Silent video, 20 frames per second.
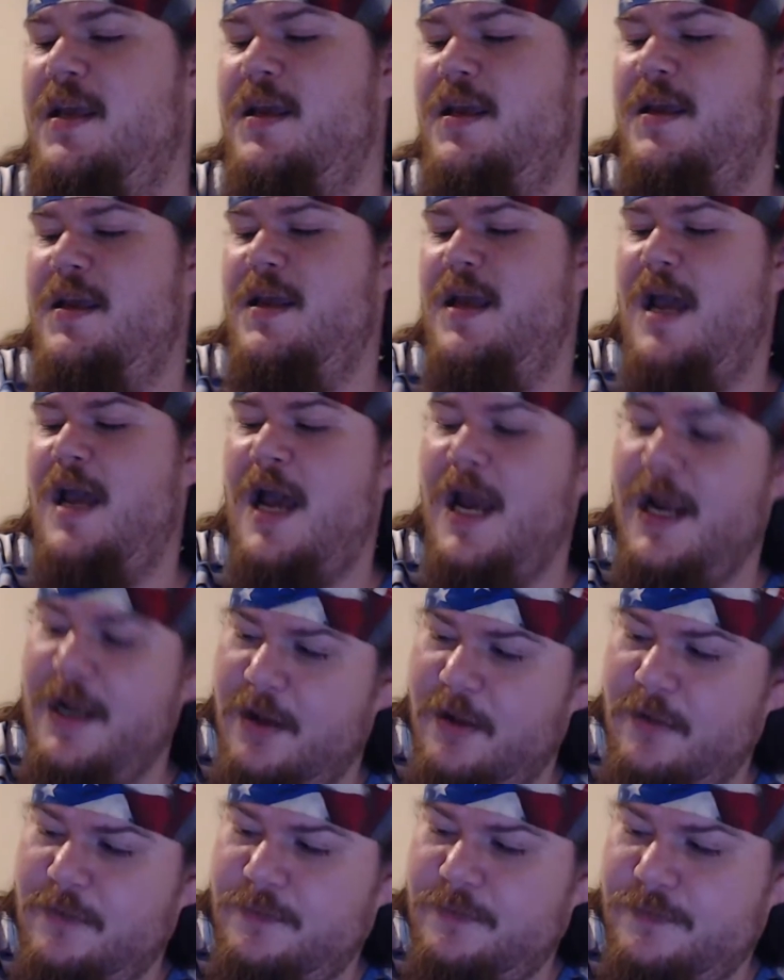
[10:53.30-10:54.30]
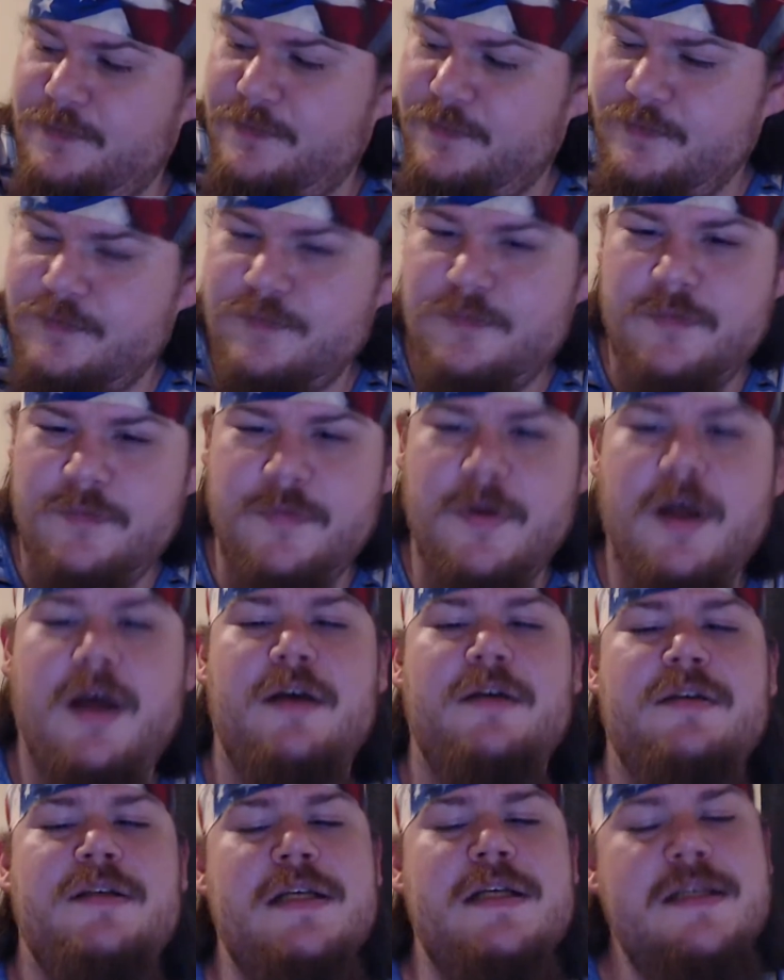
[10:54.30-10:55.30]
I know,
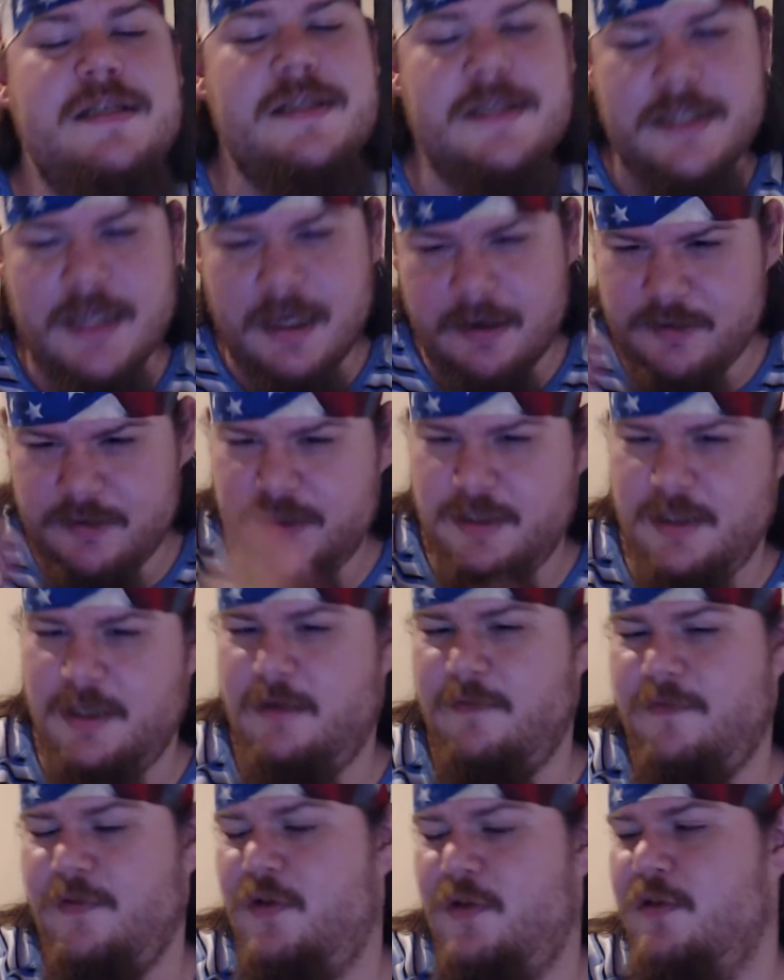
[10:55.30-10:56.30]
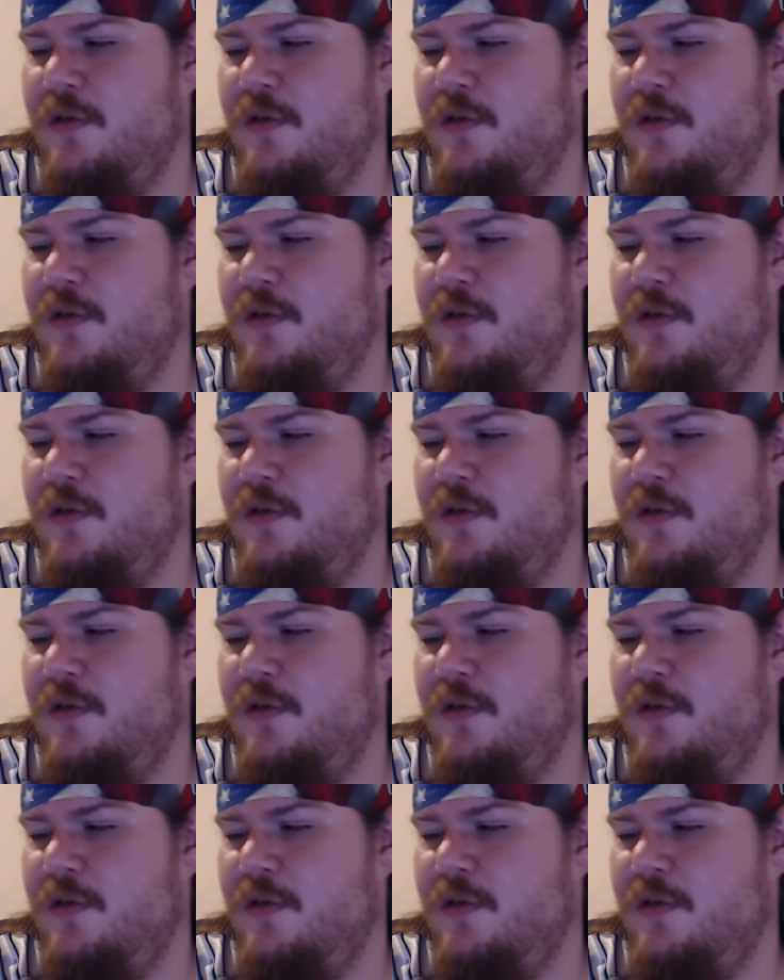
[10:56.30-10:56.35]
sounds a little vulgar,